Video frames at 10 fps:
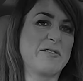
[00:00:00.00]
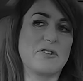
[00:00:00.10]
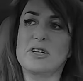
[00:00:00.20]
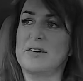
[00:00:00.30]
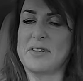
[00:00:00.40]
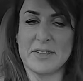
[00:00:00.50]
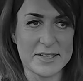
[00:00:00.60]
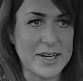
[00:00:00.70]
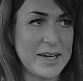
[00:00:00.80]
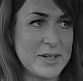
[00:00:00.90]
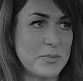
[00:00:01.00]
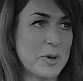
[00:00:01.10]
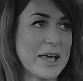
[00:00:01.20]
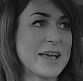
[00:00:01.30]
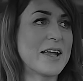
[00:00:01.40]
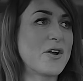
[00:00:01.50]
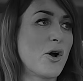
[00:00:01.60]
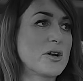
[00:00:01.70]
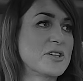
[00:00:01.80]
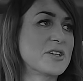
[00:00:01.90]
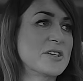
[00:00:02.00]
full lifting the tin, but I cannot.